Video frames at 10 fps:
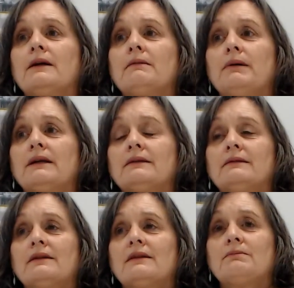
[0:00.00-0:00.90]
But
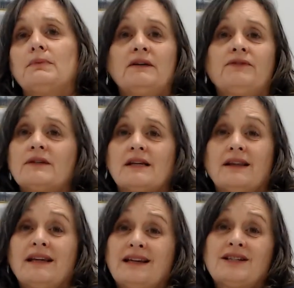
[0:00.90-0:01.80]
the benefits are,
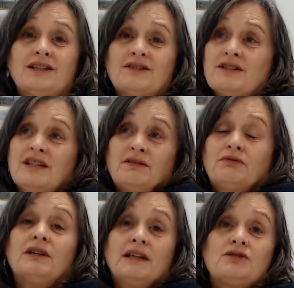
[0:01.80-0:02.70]
they actually, as I said, they
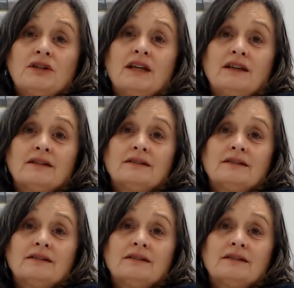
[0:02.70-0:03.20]
really do care.